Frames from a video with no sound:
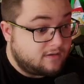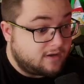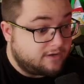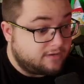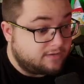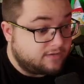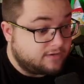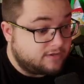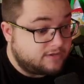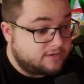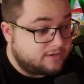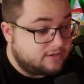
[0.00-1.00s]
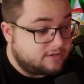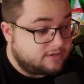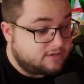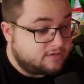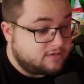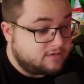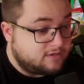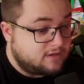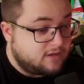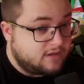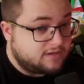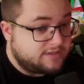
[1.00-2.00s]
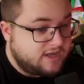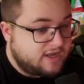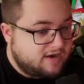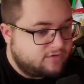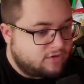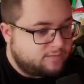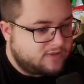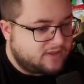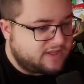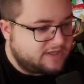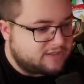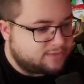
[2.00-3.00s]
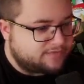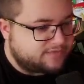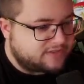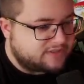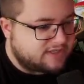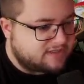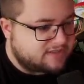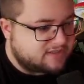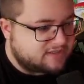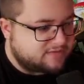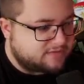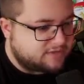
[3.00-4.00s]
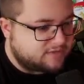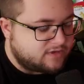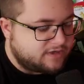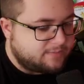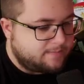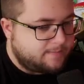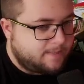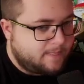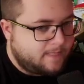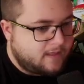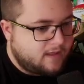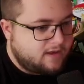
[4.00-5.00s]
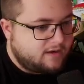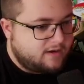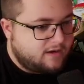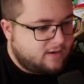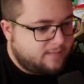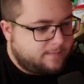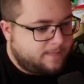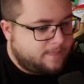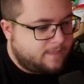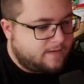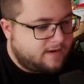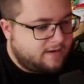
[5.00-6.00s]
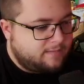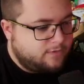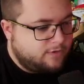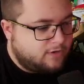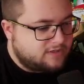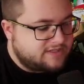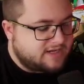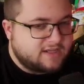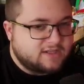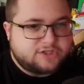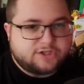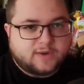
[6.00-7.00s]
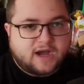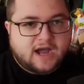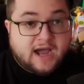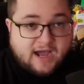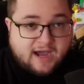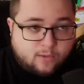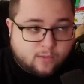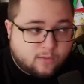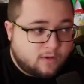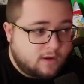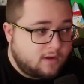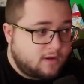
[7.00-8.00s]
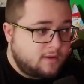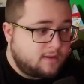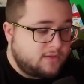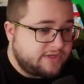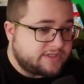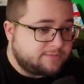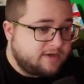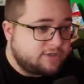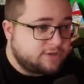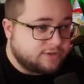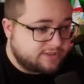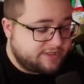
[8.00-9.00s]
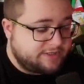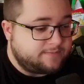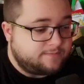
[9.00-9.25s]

Are you good? See, Aero plays with this sensitivity, right? Now, I'm not entirely sure how this man does it.